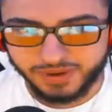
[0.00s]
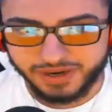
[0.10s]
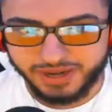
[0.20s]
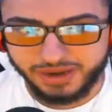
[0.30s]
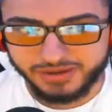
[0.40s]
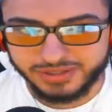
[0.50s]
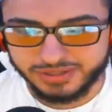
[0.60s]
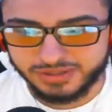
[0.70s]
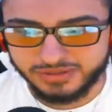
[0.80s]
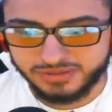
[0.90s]
right now.
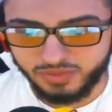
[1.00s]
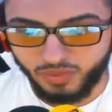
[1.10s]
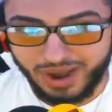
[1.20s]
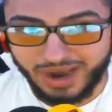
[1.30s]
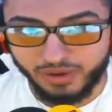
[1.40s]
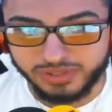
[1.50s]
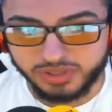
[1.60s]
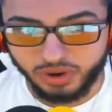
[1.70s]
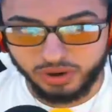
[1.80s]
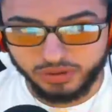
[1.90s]
So, wow, it's
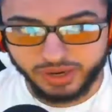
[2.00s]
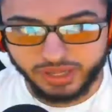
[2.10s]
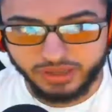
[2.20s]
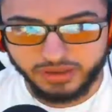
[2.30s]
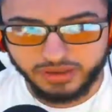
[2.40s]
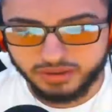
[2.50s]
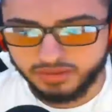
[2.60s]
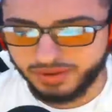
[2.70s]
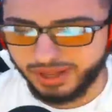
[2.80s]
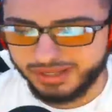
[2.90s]
gone already.
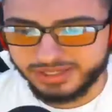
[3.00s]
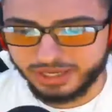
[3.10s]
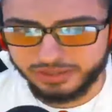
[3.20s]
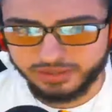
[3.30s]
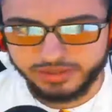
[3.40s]
Well, that sucked.